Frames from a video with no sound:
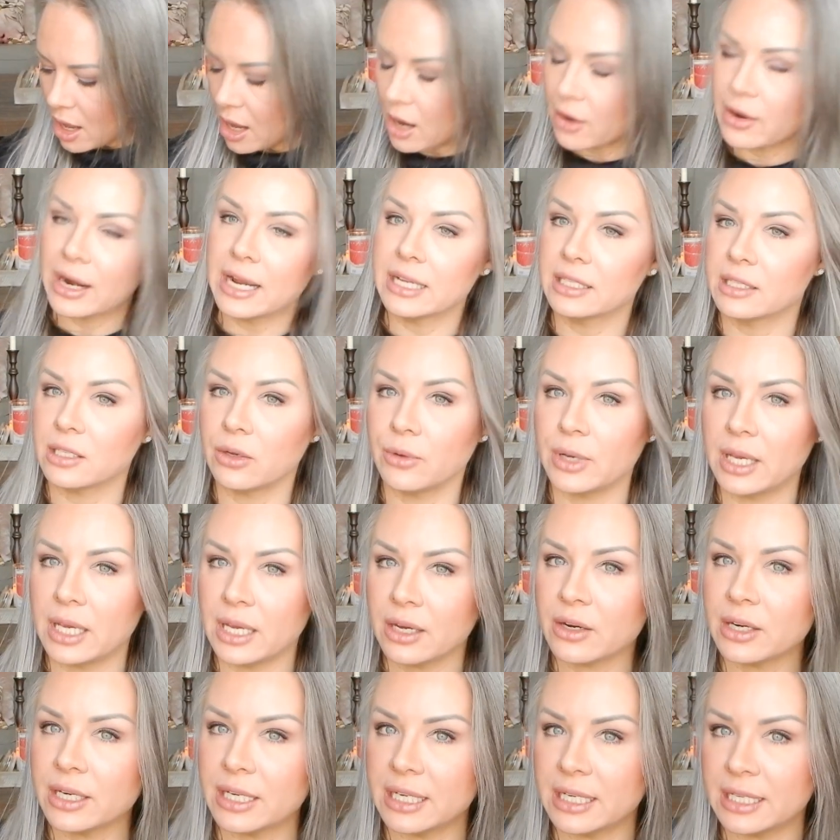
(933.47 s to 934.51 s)
All right, so
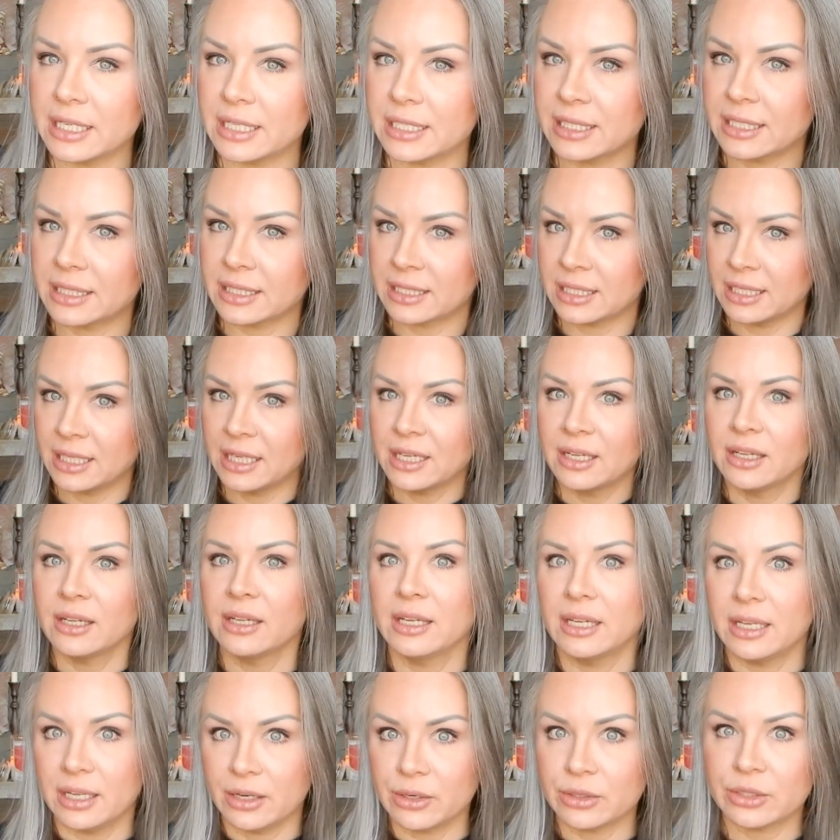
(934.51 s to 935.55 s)
here is,
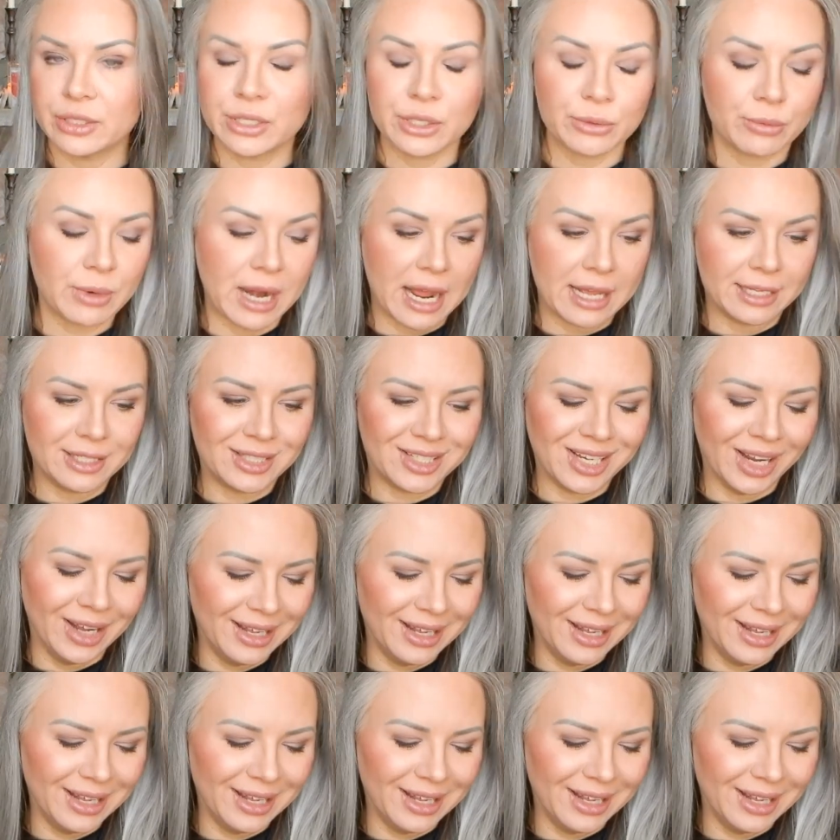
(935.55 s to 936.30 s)
here's the rest.